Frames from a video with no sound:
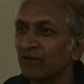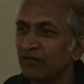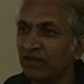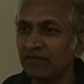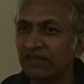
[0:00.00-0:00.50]

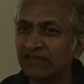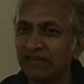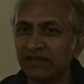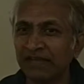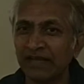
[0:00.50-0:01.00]
So he will see
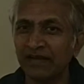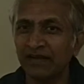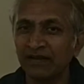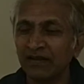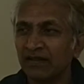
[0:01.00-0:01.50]
in the
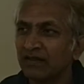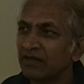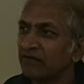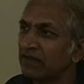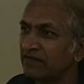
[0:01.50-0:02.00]
calendar,
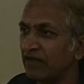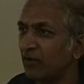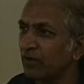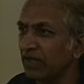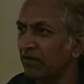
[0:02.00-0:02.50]
he will
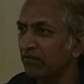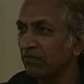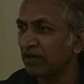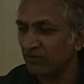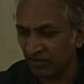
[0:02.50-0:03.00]
say, okay,
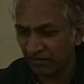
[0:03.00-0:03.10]
mark.